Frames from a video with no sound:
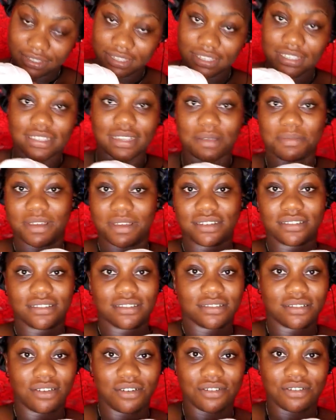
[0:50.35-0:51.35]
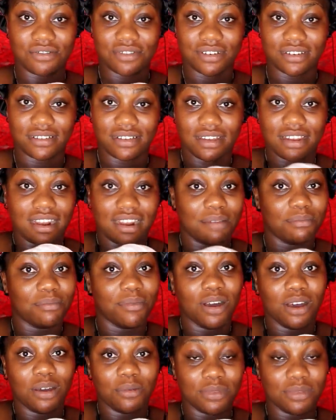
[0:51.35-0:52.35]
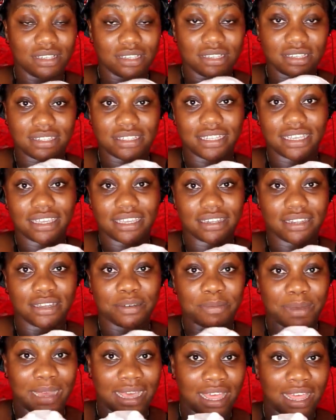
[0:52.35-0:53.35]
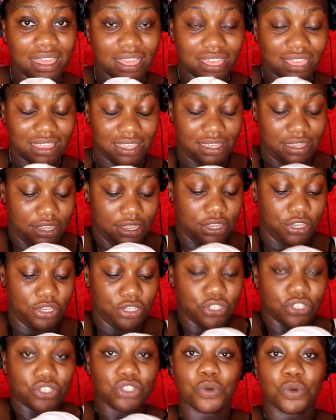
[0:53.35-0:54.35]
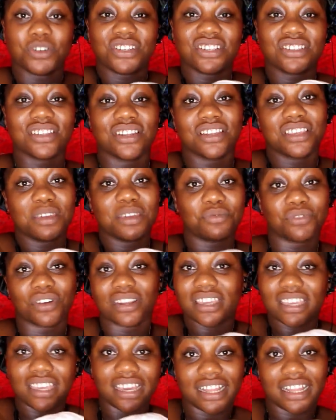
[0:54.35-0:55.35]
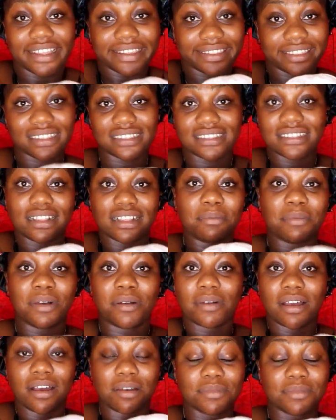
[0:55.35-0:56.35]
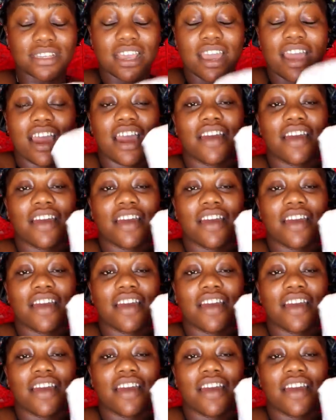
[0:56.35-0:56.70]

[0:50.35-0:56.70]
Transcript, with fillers: Except that she's hungry and her mom is taking her bath. So we're just gonna keep rocking her like this till her mom comes.